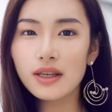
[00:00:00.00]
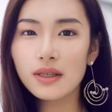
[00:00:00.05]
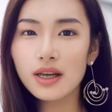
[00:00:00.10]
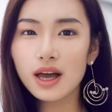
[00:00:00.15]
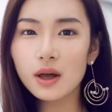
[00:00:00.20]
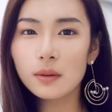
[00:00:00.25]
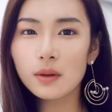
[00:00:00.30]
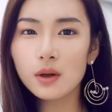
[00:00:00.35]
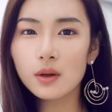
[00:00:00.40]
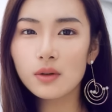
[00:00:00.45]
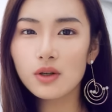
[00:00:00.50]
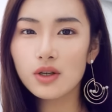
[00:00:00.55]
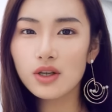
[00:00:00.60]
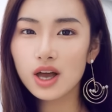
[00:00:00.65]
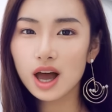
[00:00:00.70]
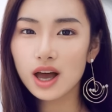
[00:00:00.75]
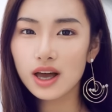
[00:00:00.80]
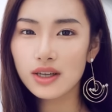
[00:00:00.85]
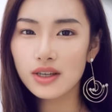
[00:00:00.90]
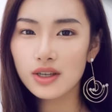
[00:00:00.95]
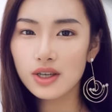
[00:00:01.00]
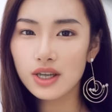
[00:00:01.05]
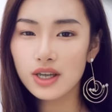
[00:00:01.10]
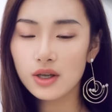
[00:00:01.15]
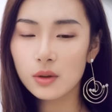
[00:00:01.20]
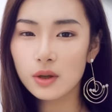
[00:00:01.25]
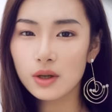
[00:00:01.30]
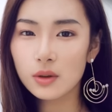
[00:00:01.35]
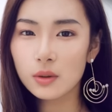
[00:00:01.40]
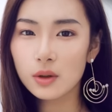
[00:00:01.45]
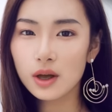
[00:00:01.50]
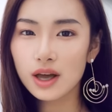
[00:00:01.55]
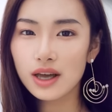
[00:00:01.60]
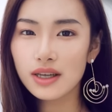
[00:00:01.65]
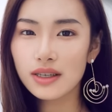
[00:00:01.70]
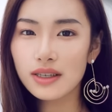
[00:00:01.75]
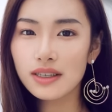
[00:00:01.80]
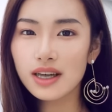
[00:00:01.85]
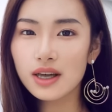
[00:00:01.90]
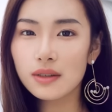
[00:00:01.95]
They approach challenges with a
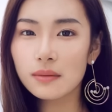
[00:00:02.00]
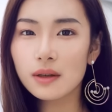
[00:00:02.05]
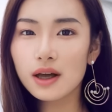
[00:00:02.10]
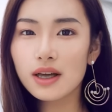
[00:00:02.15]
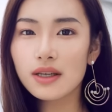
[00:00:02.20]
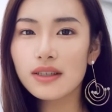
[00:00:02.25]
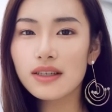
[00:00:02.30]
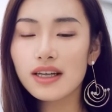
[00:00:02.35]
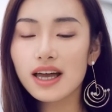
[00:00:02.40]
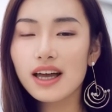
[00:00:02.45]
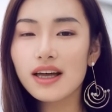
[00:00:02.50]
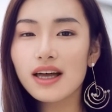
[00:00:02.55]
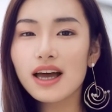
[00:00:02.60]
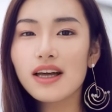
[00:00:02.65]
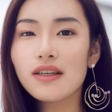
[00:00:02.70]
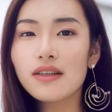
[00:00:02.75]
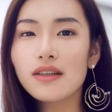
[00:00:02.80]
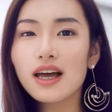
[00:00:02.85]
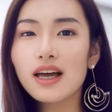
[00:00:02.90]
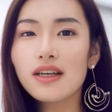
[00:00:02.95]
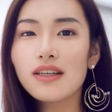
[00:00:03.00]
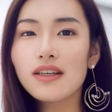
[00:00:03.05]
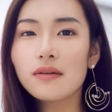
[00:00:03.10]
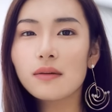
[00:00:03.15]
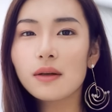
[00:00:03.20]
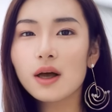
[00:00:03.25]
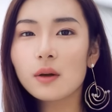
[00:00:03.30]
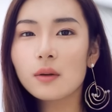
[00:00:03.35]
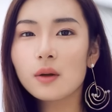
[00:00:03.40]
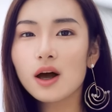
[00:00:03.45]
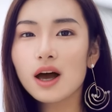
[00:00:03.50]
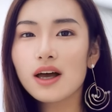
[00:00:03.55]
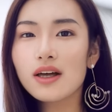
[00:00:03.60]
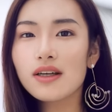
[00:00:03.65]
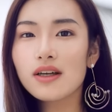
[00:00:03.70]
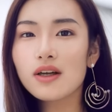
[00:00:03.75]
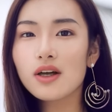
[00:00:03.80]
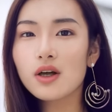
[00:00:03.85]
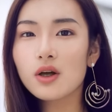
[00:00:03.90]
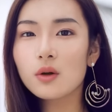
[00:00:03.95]
realistic mindset and tend to make
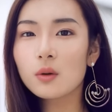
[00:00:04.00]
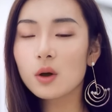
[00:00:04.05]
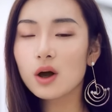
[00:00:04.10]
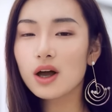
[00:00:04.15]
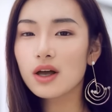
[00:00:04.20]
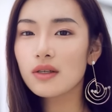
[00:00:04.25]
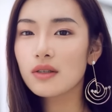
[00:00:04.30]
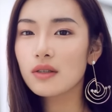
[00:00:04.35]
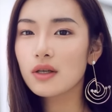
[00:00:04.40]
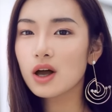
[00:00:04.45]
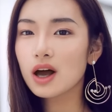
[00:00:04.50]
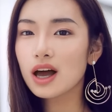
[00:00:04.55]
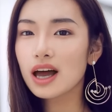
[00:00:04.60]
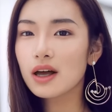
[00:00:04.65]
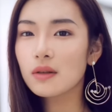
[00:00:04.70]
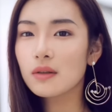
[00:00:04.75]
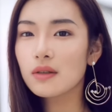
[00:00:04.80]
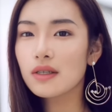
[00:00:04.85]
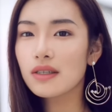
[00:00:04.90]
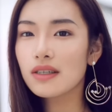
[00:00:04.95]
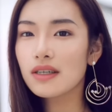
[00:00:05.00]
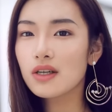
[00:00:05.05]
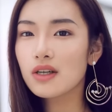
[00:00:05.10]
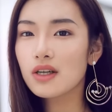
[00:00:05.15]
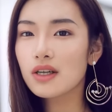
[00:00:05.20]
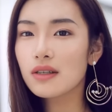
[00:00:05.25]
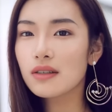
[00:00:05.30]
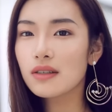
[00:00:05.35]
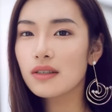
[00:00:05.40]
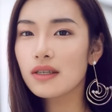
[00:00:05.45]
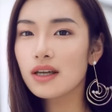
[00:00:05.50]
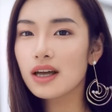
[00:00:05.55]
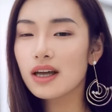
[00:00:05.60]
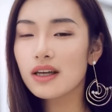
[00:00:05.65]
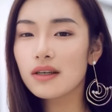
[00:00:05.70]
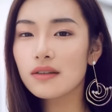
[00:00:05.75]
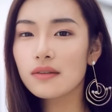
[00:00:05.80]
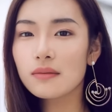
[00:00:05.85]
practical, well thought out decisions.